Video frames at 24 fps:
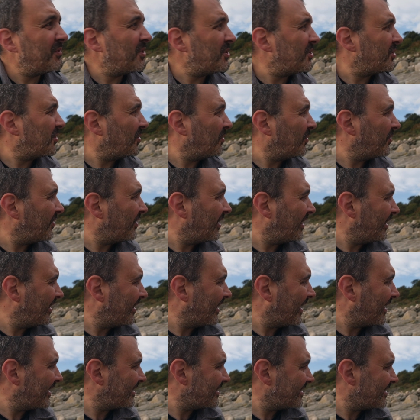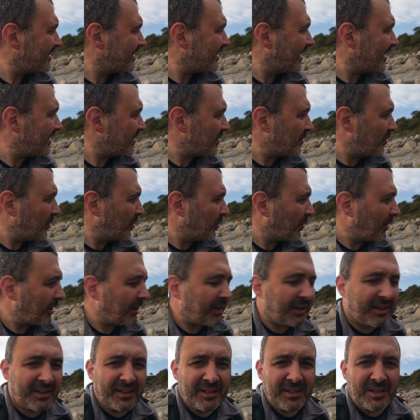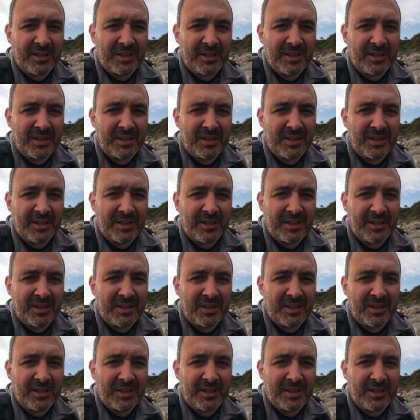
Just don't think that's going to work,